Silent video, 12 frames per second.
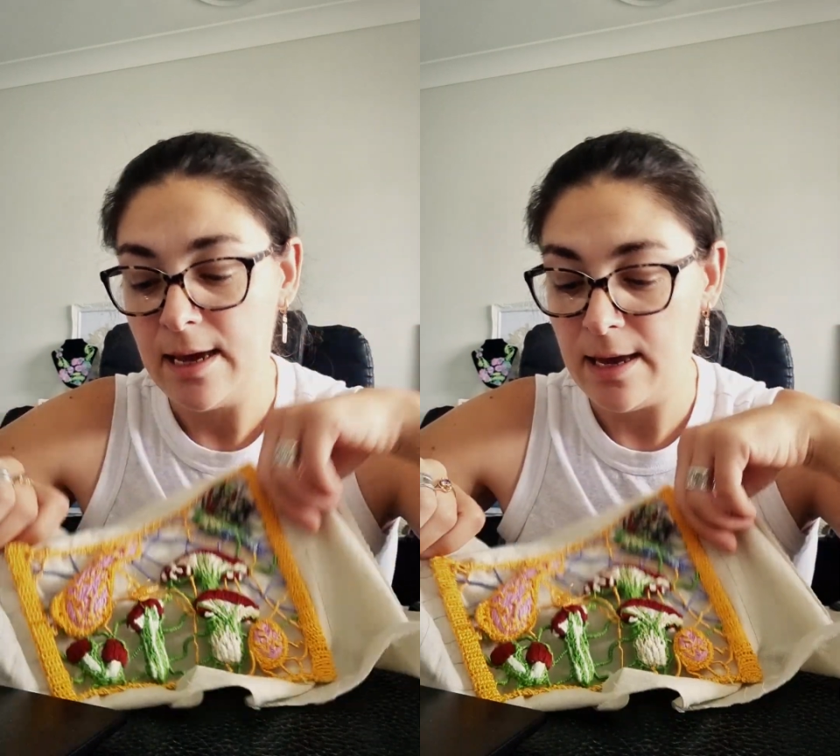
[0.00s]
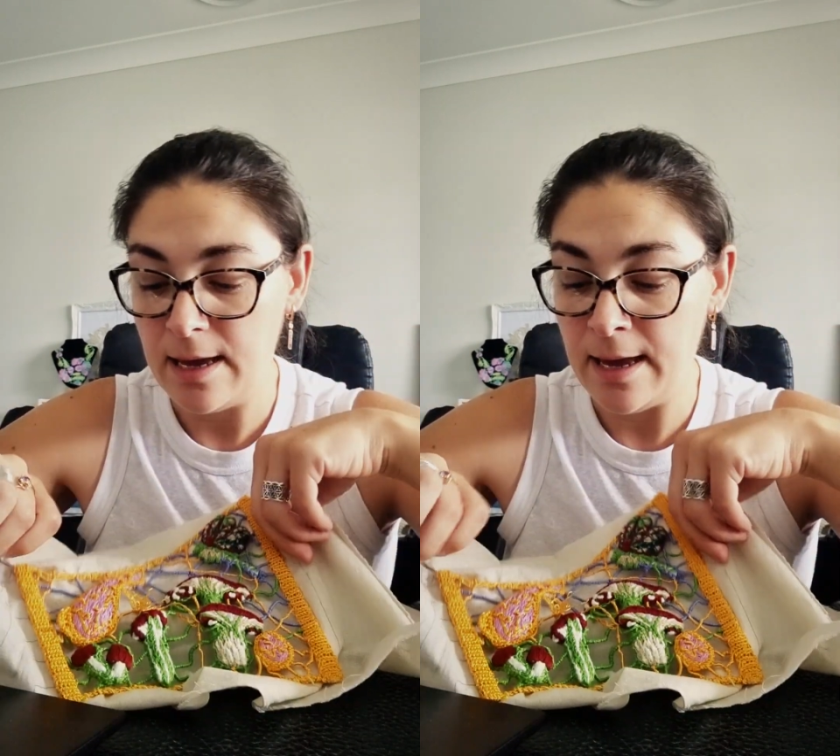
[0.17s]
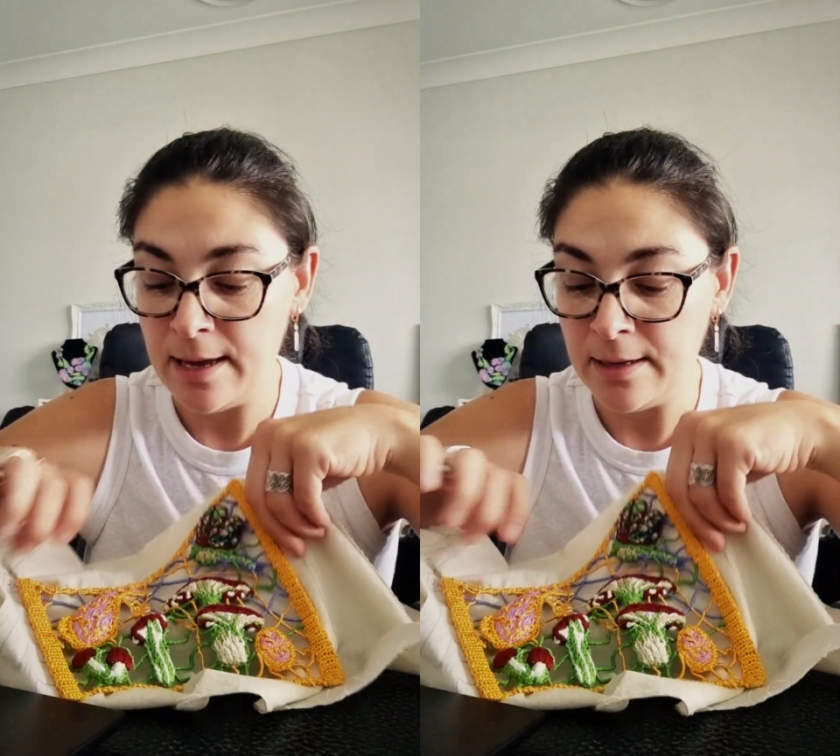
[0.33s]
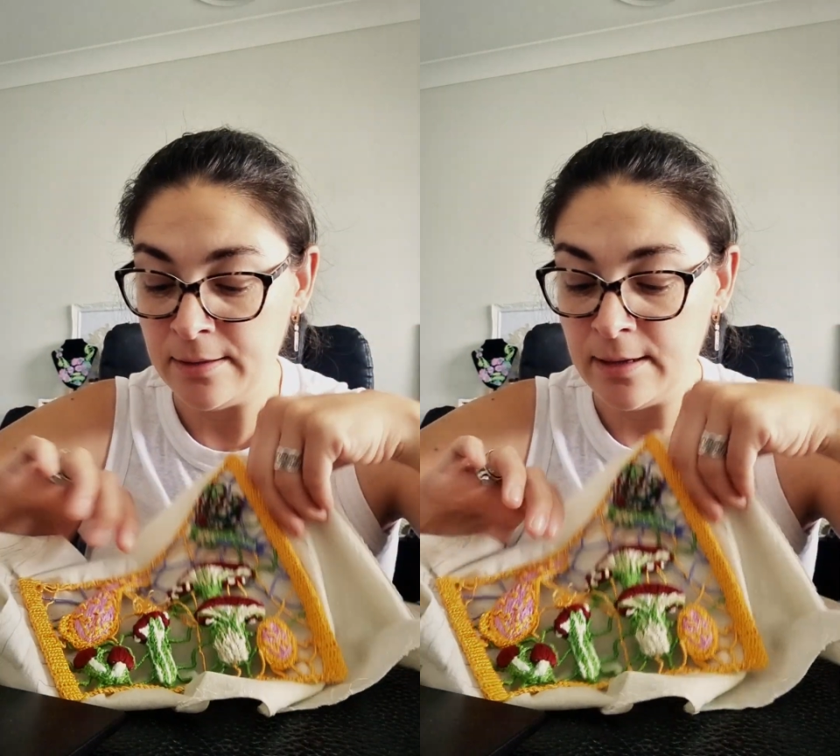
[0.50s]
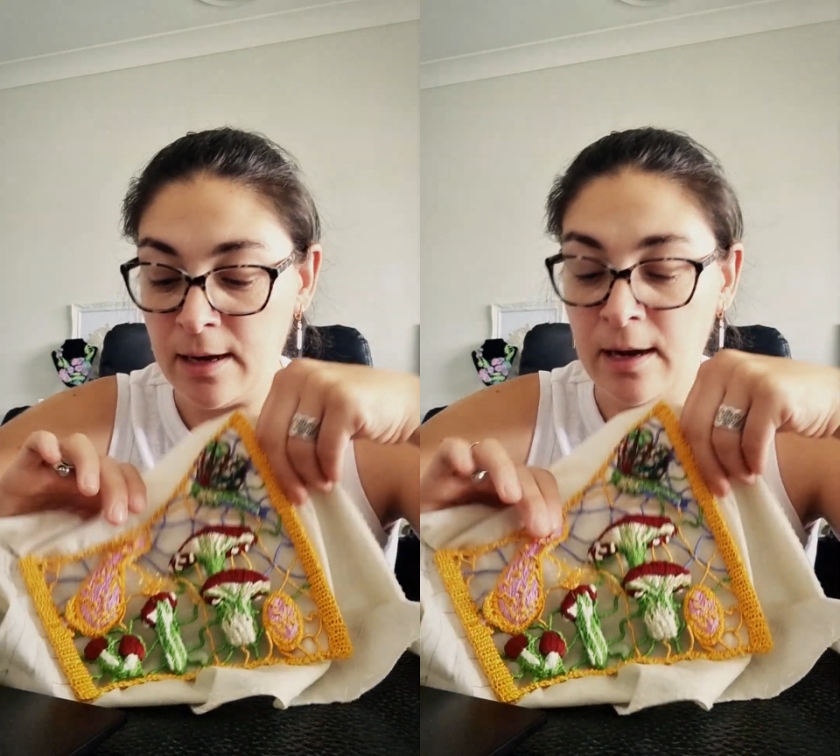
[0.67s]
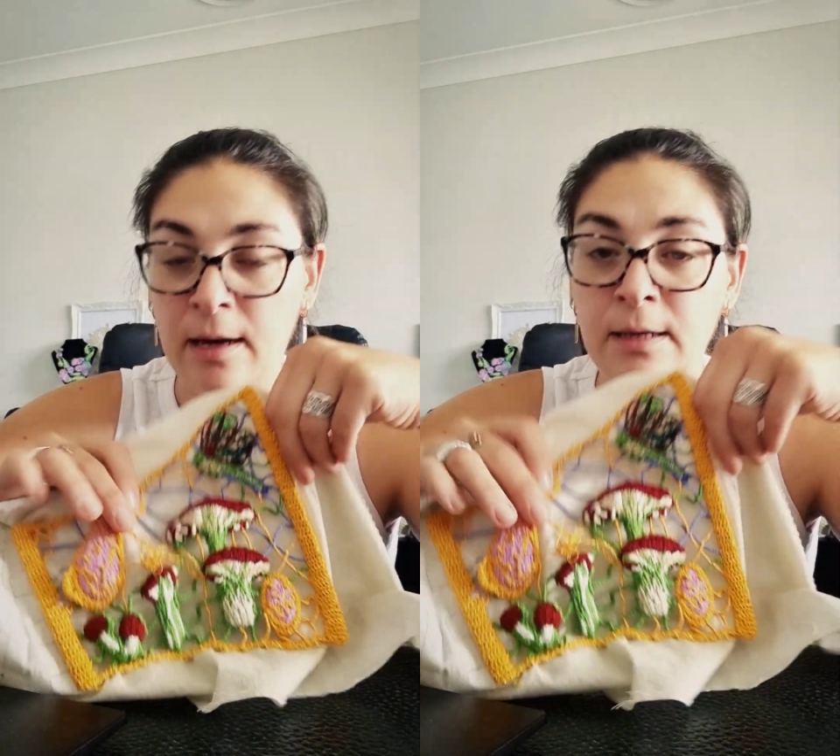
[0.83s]
and
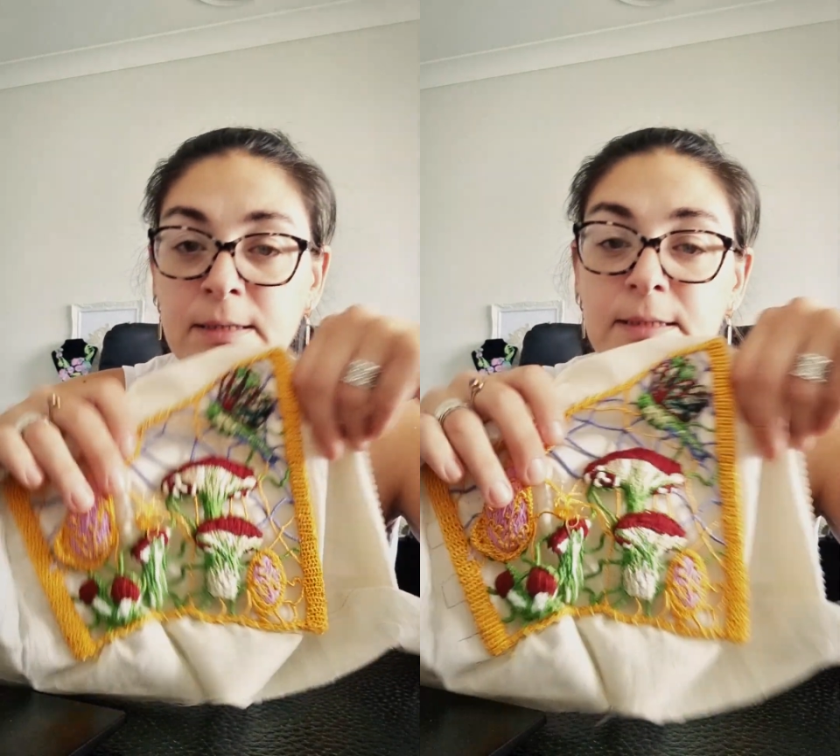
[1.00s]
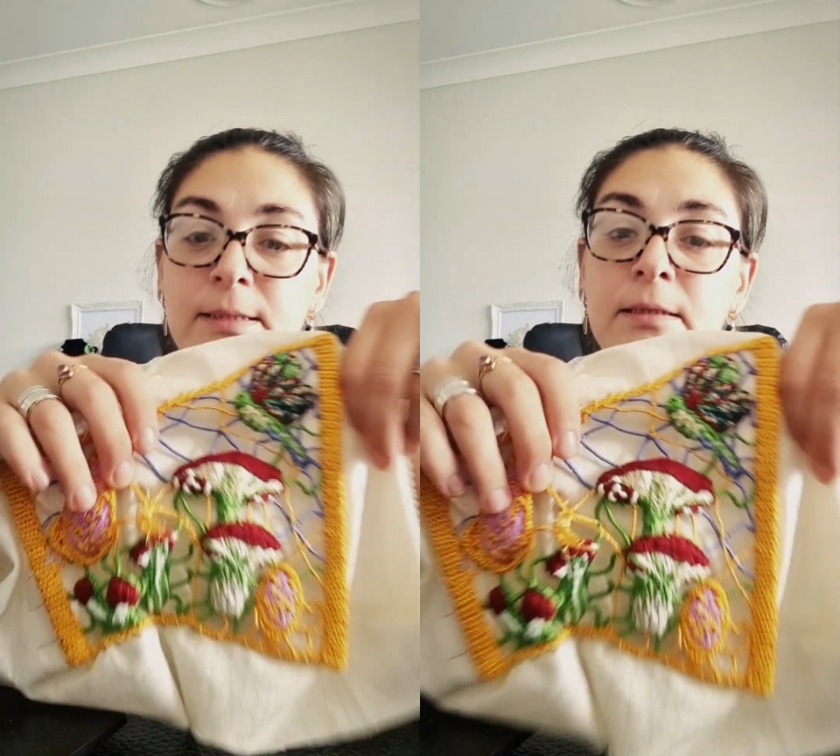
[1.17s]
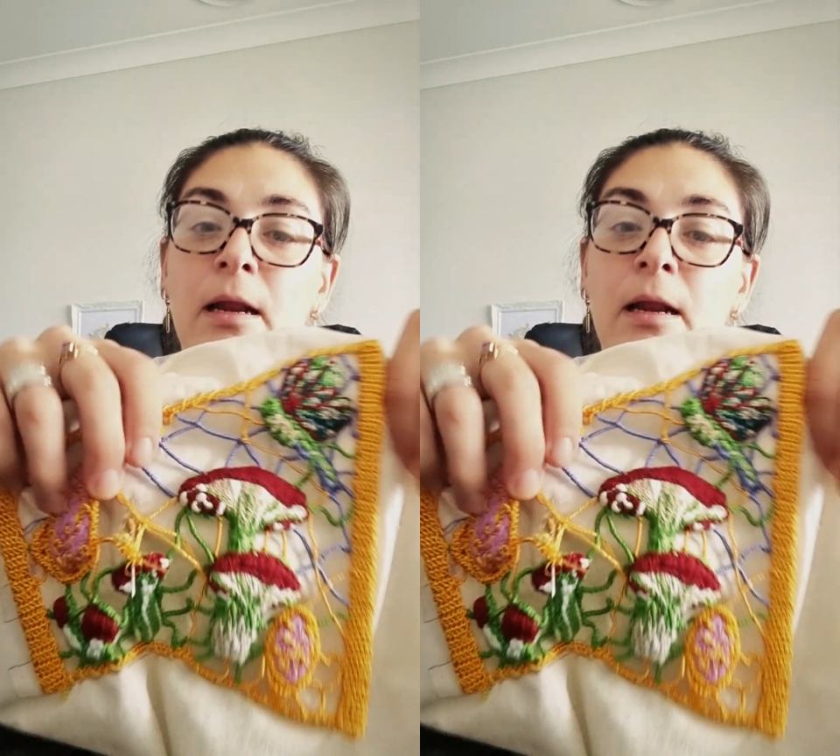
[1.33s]
I still